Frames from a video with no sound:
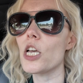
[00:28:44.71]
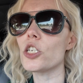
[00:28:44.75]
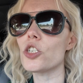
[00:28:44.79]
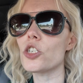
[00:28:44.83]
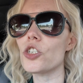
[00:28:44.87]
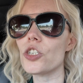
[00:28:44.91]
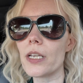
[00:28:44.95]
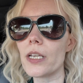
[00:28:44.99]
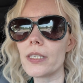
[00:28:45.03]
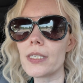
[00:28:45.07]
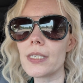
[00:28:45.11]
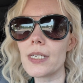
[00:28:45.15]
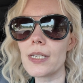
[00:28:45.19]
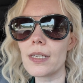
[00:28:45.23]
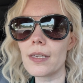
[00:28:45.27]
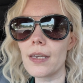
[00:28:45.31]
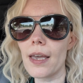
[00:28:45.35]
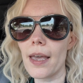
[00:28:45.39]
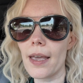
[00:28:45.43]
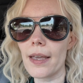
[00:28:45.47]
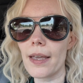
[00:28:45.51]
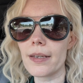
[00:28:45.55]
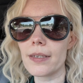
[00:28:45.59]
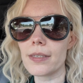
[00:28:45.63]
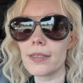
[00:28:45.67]
just in
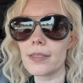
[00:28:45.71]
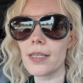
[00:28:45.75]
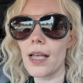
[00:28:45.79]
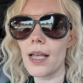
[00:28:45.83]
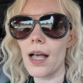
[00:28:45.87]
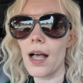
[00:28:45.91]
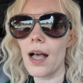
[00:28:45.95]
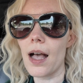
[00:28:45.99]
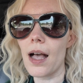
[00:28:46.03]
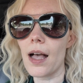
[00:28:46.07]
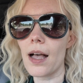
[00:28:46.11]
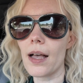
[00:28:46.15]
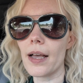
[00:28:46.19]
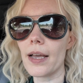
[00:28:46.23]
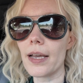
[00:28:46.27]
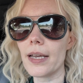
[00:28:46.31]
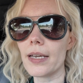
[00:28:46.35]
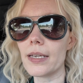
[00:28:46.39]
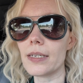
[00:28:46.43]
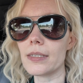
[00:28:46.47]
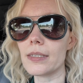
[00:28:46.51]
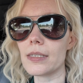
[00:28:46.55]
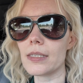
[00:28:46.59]
case I